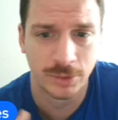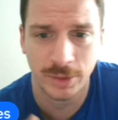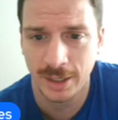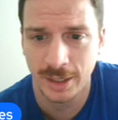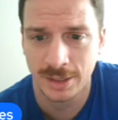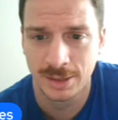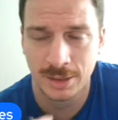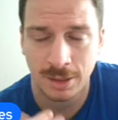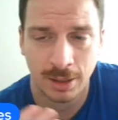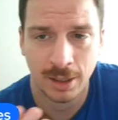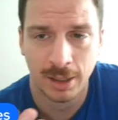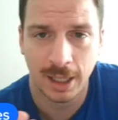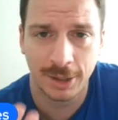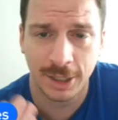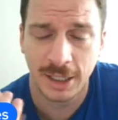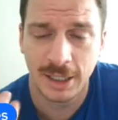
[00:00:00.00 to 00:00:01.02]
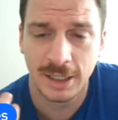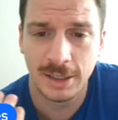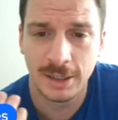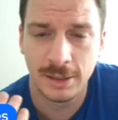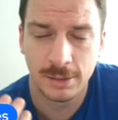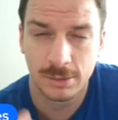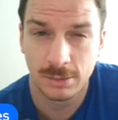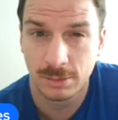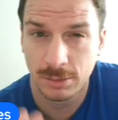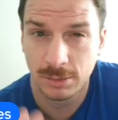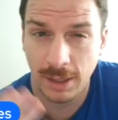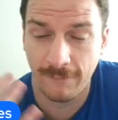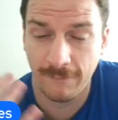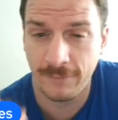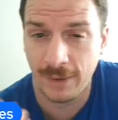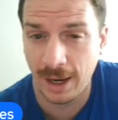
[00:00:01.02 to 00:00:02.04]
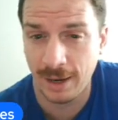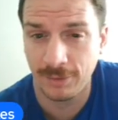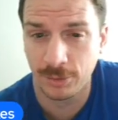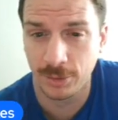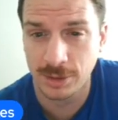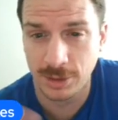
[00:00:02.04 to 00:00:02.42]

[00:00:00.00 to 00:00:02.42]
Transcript: is I think he hit 5 threes.